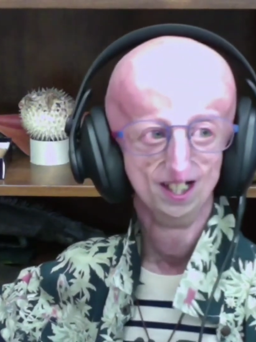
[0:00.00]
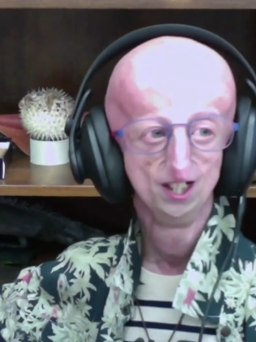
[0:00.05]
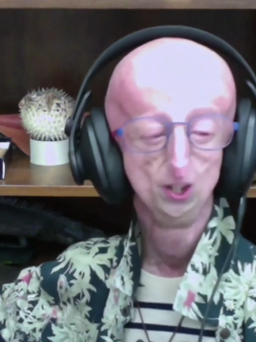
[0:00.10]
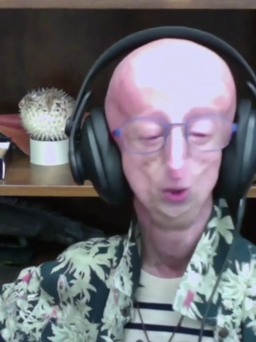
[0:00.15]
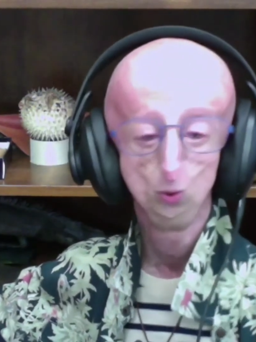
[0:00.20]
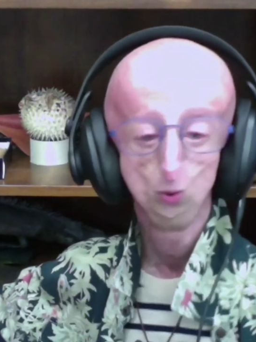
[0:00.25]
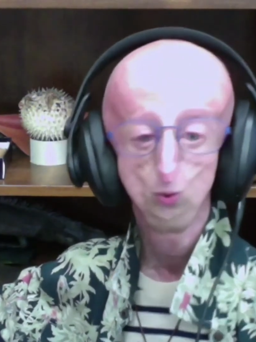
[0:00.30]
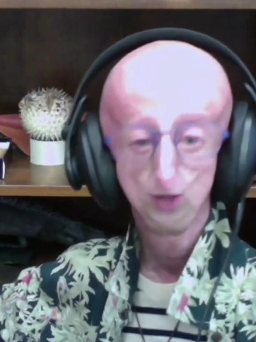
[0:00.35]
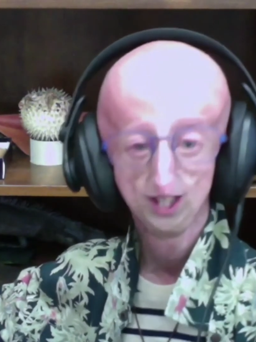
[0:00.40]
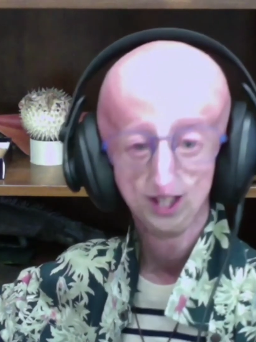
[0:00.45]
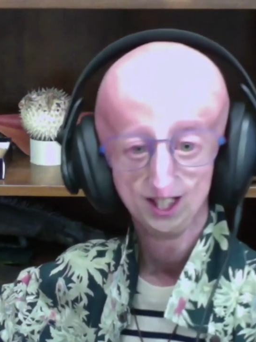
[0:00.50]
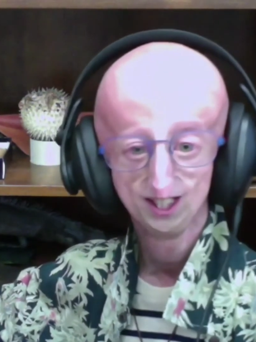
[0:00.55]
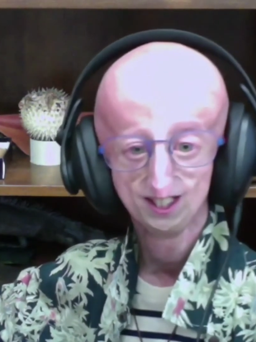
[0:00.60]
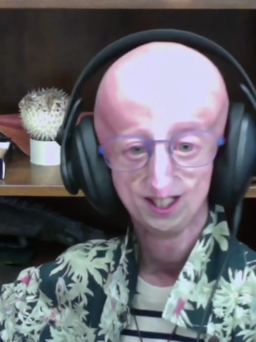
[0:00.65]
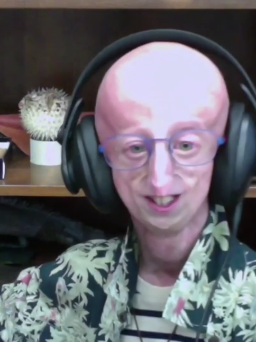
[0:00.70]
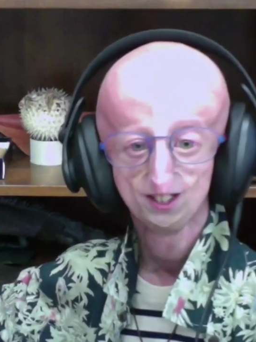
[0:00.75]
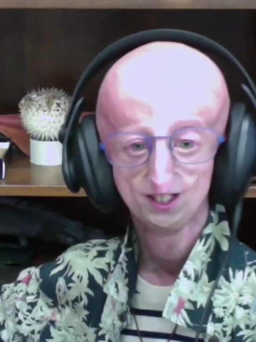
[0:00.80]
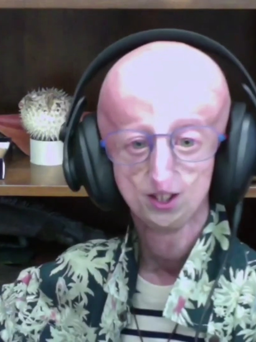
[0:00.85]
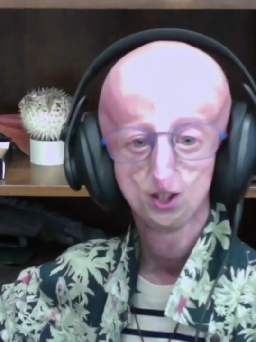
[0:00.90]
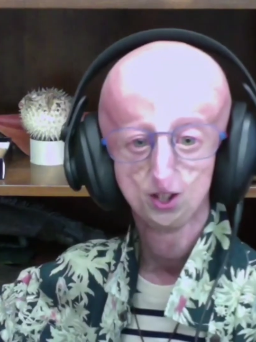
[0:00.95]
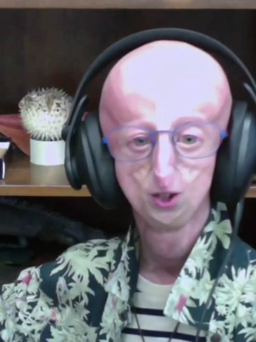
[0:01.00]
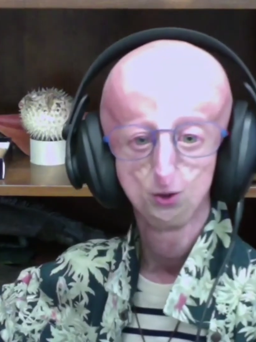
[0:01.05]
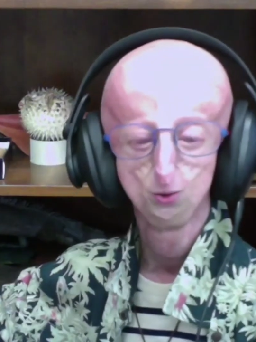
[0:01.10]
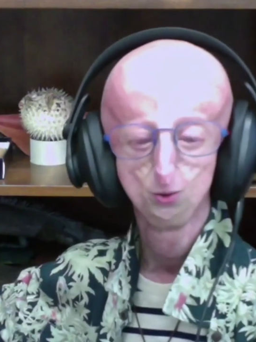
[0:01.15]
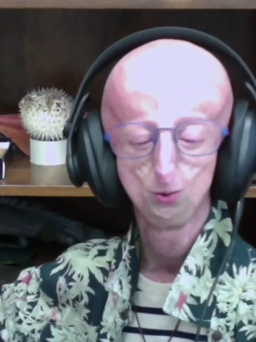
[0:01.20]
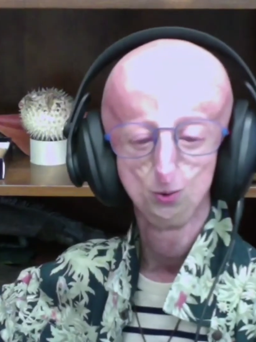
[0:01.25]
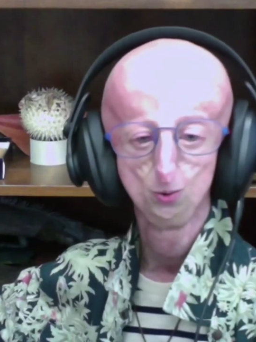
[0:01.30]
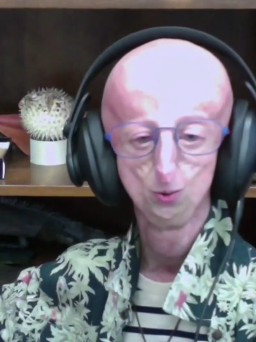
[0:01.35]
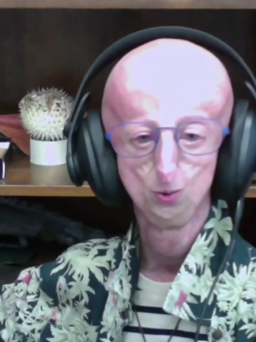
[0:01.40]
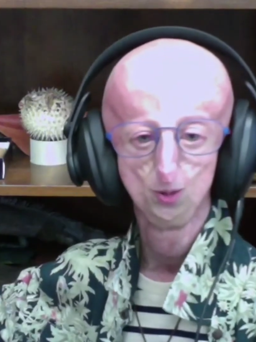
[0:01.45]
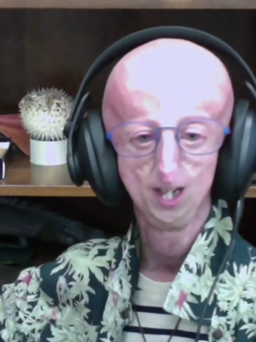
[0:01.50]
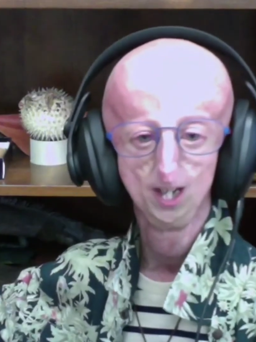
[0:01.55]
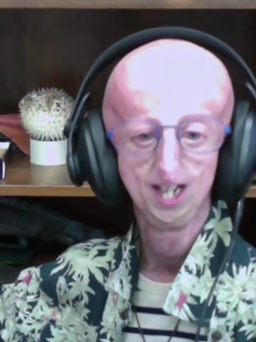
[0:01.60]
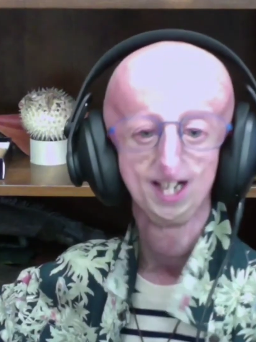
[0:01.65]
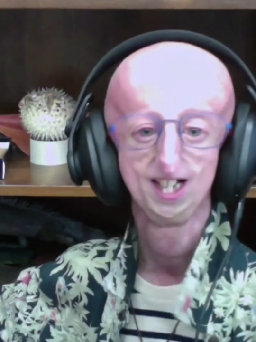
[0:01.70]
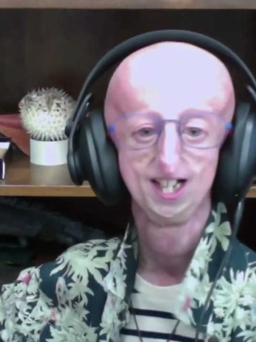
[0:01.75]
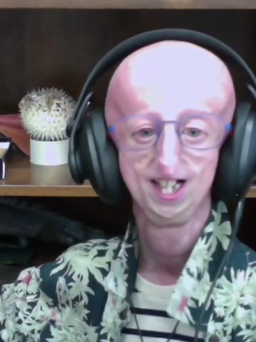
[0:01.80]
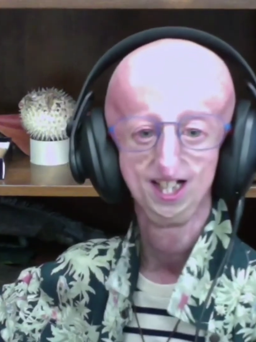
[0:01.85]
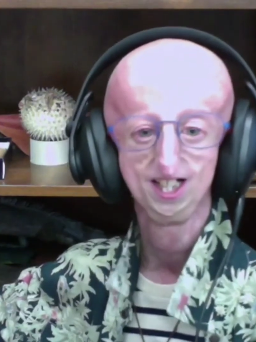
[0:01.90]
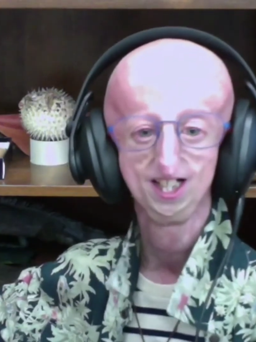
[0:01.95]
looking to
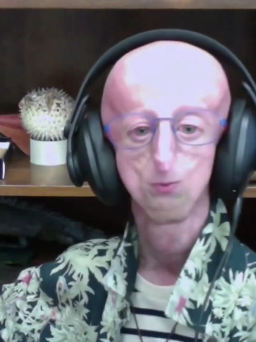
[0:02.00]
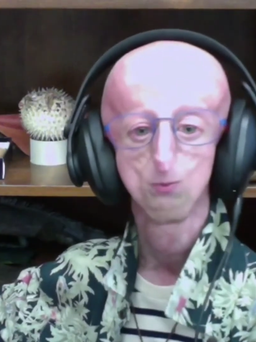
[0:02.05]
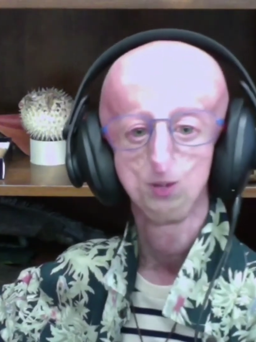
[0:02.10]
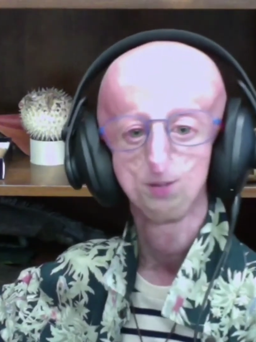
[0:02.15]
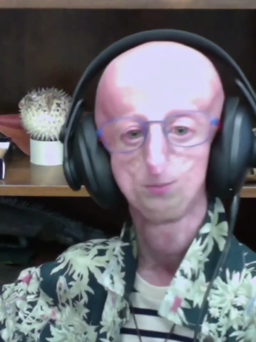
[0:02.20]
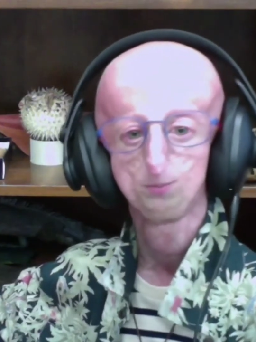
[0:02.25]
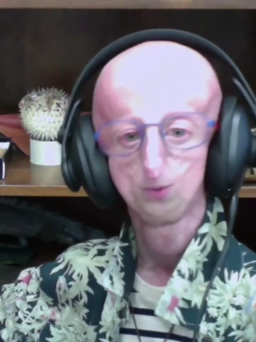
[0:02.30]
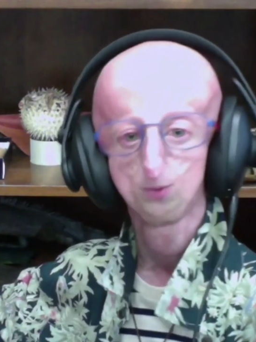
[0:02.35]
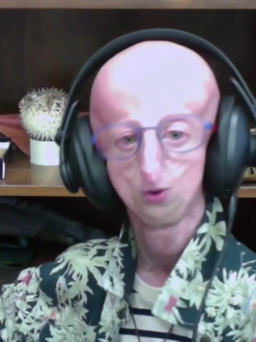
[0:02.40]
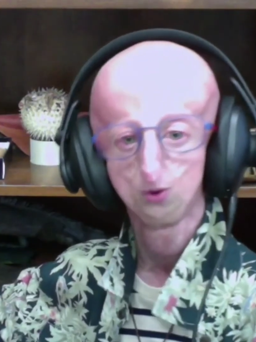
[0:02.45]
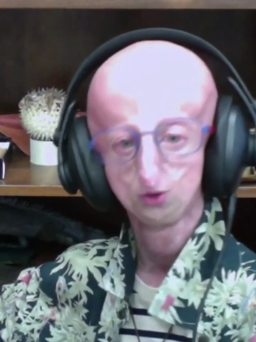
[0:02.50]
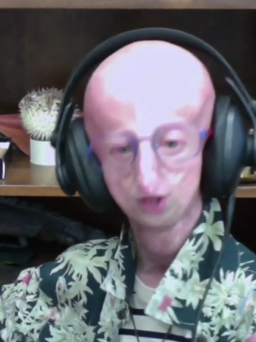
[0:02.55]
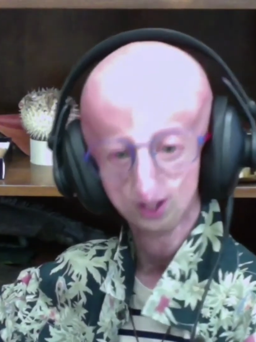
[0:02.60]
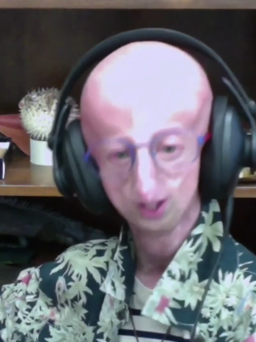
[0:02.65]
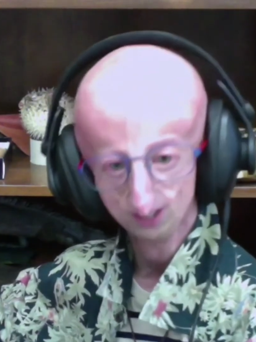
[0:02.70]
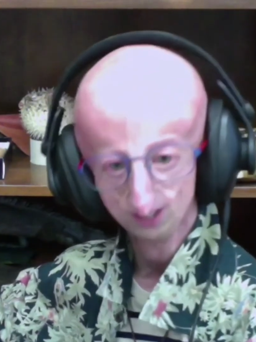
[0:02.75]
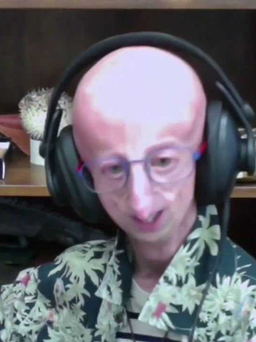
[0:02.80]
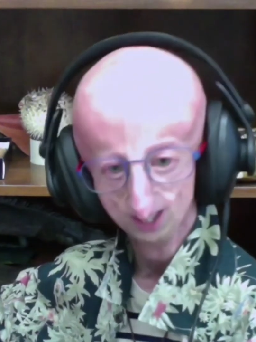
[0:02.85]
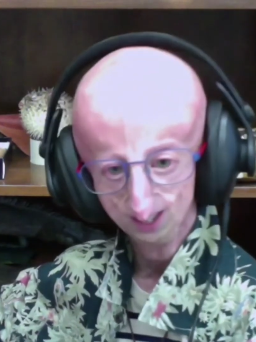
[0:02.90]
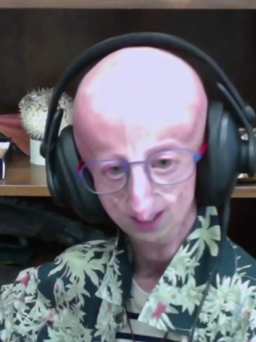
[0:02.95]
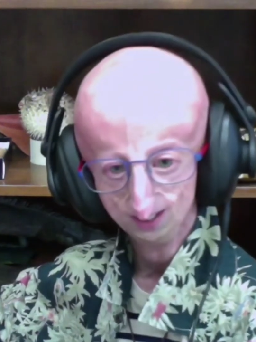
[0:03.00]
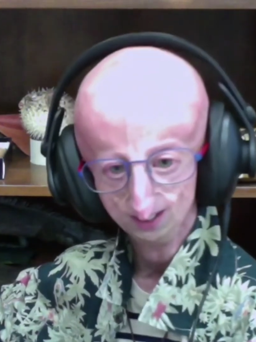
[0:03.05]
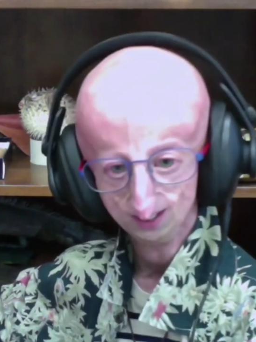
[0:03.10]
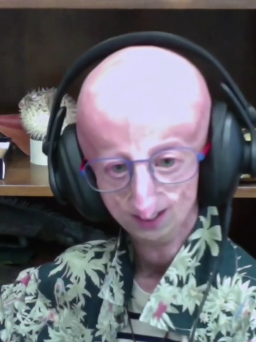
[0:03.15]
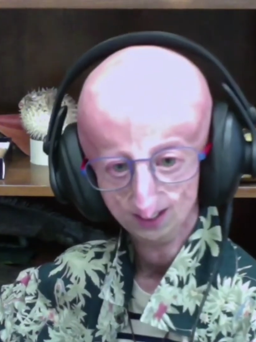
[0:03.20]
a kid with progeria,